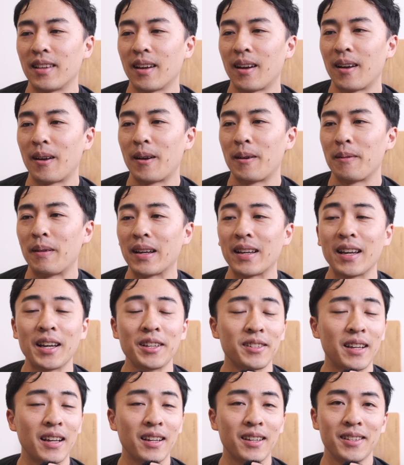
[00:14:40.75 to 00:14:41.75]
I
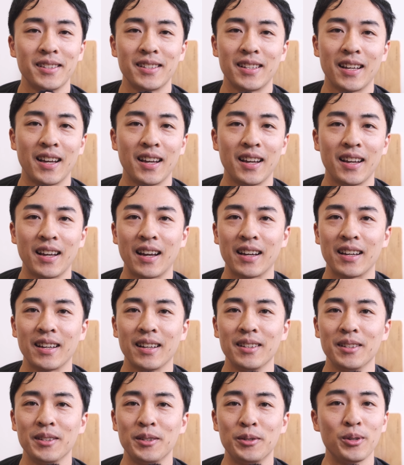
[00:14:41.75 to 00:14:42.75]
guess I could say I
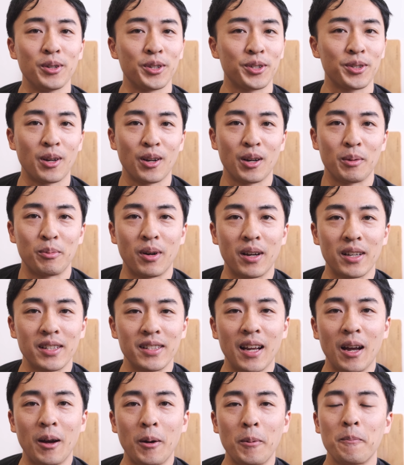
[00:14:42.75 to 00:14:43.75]
can do a Stalder press
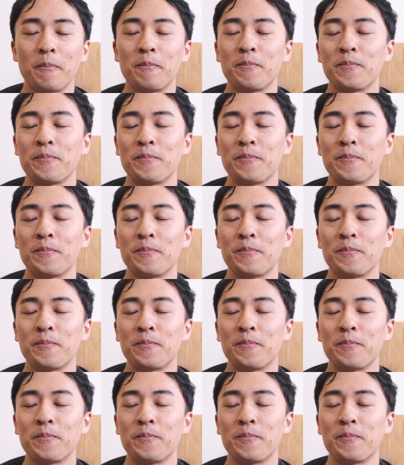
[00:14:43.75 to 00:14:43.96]
now.